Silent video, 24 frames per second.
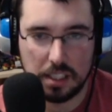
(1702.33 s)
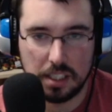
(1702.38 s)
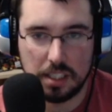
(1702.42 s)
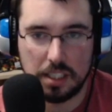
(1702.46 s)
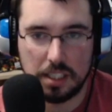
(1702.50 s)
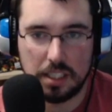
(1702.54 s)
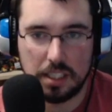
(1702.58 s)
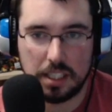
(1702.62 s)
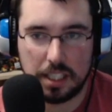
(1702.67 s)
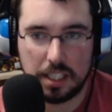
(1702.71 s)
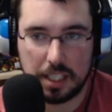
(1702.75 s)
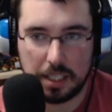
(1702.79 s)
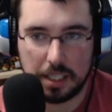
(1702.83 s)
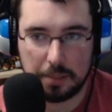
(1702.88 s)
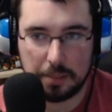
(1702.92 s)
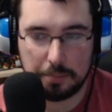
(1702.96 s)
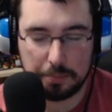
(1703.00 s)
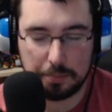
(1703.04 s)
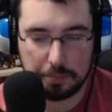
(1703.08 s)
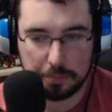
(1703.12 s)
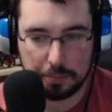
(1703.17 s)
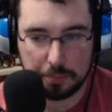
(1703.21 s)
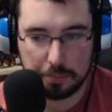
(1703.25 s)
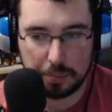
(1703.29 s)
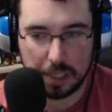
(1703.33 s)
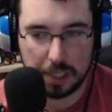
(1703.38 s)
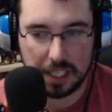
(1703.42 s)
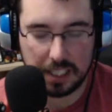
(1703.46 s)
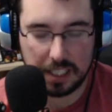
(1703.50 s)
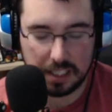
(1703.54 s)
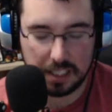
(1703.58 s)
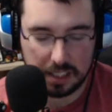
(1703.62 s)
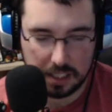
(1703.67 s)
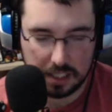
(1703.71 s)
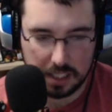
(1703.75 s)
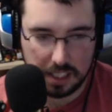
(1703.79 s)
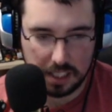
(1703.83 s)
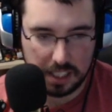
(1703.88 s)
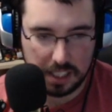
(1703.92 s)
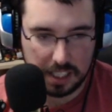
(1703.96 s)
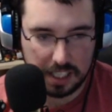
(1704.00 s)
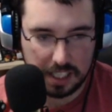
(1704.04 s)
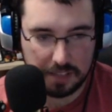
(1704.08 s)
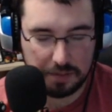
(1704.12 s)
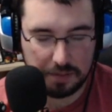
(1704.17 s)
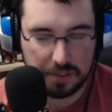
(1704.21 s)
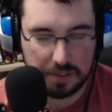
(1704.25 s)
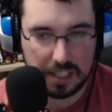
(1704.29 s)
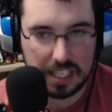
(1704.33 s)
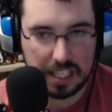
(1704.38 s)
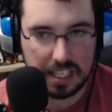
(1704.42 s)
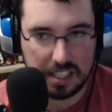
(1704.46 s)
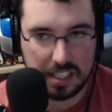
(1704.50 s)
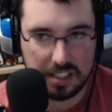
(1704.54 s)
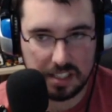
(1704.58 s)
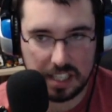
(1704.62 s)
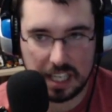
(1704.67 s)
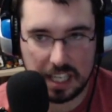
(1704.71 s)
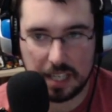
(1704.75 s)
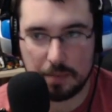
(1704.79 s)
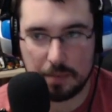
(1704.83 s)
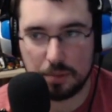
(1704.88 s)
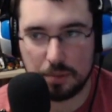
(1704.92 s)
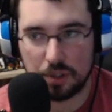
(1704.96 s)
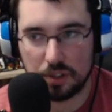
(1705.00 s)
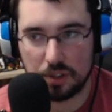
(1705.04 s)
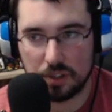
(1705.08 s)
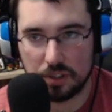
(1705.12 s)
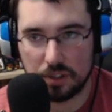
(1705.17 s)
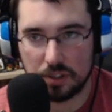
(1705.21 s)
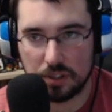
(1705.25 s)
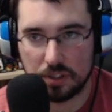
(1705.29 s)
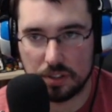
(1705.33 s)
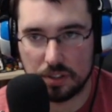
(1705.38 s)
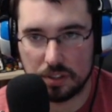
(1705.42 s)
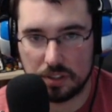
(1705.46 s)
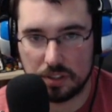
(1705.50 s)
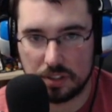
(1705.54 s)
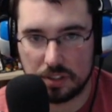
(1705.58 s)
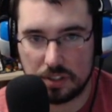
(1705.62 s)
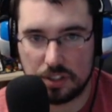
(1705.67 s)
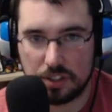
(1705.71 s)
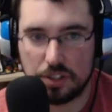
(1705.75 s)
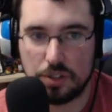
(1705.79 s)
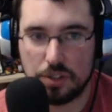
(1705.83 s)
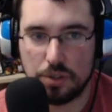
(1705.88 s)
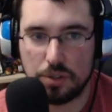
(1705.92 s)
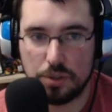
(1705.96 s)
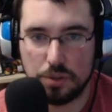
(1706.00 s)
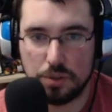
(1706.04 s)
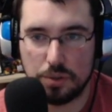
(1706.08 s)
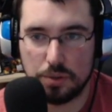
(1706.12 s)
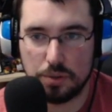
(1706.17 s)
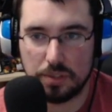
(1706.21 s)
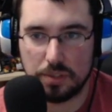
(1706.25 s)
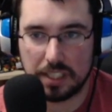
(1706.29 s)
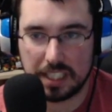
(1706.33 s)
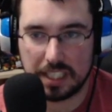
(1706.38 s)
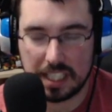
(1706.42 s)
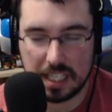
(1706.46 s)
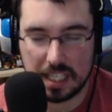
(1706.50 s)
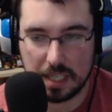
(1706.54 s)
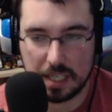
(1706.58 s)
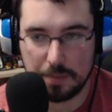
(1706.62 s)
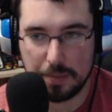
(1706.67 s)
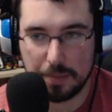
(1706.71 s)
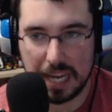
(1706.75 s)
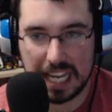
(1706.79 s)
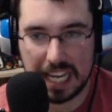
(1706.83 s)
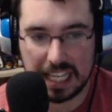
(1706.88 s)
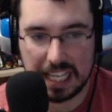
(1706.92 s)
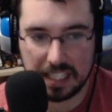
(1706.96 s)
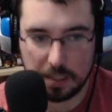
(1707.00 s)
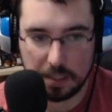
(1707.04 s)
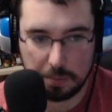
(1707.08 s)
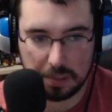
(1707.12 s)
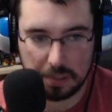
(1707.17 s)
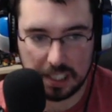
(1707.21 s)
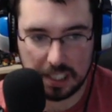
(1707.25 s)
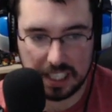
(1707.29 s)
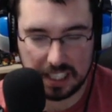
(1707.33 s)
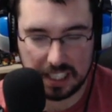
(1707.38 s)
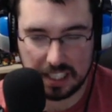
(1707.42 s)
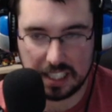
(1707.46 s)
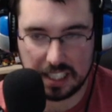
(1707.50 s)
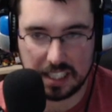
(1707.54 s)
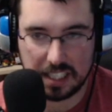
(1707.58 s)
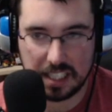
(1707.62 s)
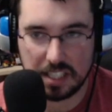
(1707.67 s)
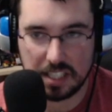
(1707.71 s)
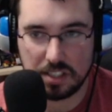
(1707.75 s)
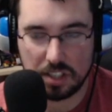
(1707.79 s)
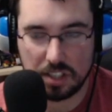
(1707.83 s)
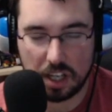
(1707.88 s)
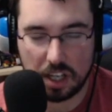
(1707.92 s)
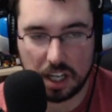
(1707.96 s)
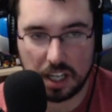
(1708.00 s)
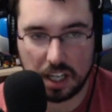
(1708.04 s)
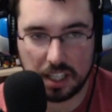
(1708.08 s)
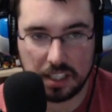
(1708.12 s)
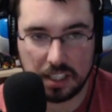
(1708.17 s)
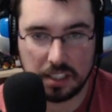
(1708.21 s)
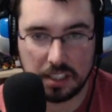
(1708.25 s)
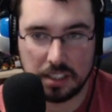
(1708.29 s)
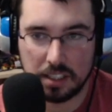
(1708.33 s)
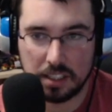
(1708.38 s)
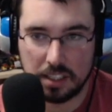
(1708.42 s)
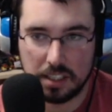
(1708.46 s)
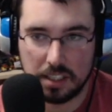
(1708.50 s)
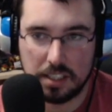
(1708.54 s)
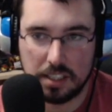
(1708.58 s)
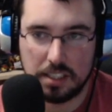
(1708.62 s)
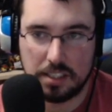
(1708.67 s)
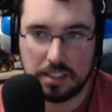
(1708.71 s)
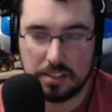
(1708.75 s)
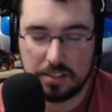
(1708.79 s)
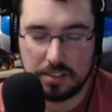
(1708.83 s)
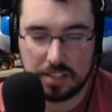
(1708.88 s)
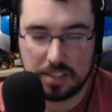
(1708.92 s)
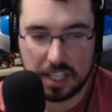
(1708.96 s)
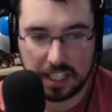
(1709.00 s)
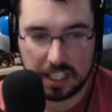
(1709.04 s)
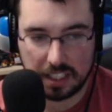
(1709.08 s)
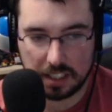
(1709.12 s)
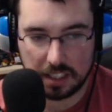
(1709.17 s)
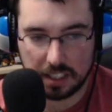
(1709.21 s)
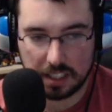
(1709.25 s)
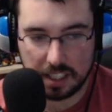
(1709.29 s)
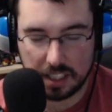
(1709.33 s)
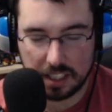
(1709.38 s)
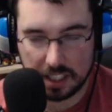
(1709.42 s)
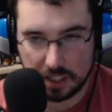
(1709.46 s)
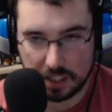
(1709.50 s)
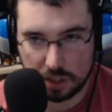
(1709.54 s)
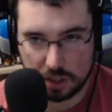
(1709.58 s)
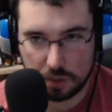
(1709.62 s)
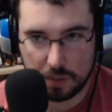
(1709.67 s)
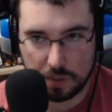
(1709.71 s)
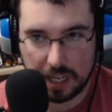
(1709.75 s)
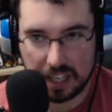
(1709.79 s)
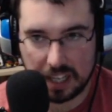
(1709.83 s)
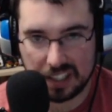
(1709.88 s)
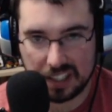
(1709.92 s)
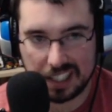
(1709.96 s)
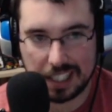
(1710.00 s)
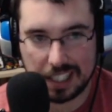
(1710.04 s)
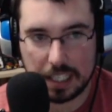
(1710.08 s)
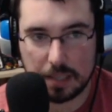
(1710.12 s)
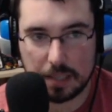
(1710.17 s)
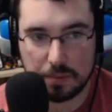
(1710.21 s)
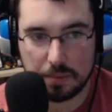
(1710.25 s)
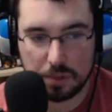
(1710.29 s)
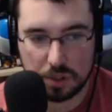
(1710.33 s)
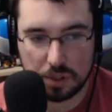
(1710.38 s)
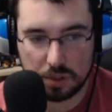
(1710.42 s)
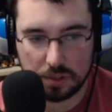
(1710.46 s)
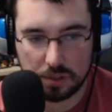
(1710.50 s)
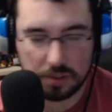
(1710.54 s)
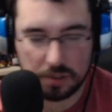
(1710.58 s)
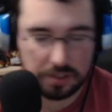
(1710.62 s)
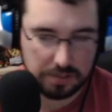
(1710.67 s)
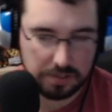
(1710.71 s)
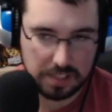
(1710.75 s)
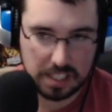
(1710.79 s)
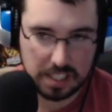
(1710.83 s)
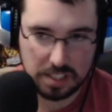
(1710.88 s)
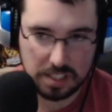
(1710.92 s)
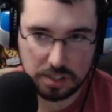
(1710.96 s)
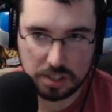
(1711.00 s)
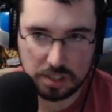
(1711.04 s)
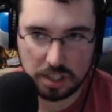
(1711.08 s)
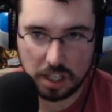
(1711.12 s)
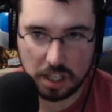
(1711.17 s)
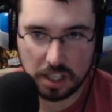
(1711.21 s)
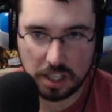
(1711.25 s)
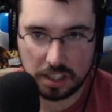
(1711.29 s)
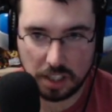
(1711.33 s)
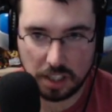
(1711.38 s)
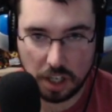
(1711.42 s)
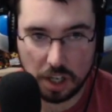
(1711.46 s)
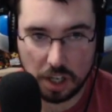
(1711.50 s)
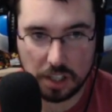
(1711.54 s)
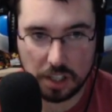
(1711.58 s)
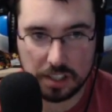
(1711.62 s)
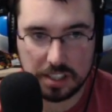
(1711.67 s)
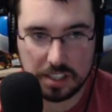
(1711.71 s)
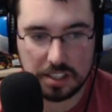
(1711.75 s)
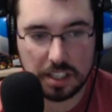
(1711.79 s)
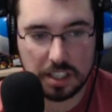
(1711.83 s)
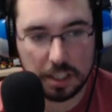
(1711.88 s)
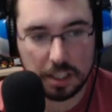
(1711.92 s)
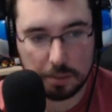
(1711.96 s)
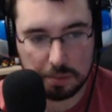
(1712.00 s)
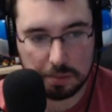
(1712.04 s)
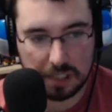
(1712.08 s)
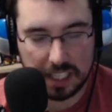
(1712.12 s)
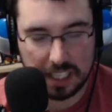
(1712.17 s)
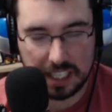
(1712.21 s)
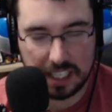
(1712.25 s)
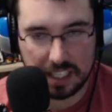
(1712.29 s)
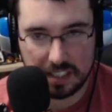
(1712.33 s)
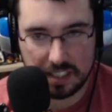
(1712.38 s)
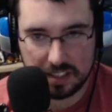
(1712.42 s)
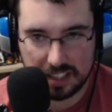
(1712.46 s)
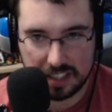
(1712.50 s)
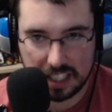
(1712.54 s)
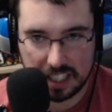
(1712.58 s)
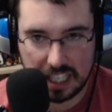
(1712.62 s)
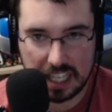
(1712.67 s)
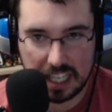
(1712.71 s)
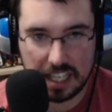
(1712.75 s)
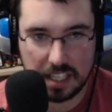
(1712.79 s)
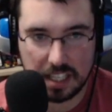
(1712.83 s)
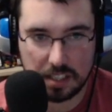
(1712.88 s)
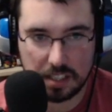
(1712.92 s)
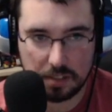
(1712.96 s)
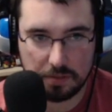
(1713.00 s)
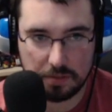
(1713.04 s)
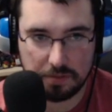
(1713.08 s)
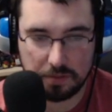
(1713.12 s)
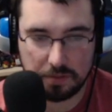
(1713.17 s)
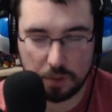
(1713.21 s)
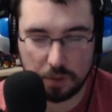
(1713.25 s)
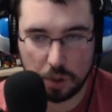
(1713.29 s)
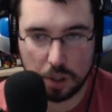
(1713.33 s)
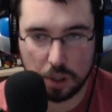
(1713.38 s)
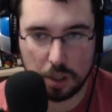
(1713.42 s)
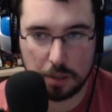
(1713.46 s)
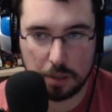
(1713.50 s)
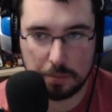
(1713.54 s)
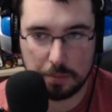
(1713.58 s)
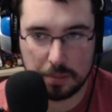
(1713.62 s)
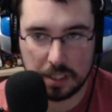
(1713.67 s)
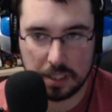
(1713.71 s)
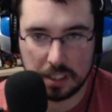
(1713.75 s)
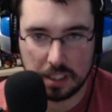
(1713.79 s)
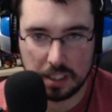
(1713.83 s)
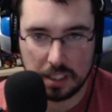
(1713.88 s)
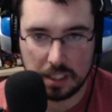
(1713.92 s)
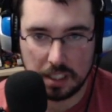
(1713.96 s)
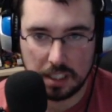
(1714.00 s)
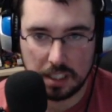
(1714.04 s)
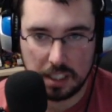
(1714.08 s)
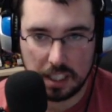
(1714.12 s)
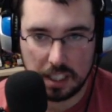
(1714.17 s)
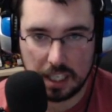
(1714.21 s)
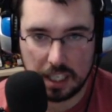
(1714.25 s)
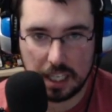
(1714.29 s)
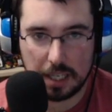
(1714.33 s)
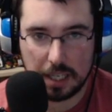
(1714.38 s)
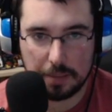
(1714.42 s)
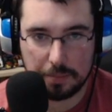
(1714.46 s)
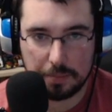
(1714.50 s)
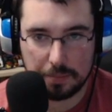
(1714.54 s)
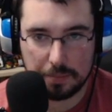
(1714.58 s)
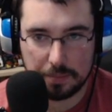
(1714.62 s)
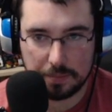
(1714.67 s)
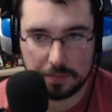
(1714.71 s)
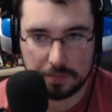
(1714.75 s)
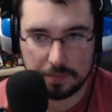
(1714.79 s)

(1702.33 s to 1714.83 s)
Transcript: But if he's able to, like, he made the planet that he's on technically like surrounding him, so if he's on all these other planets, then he could form um,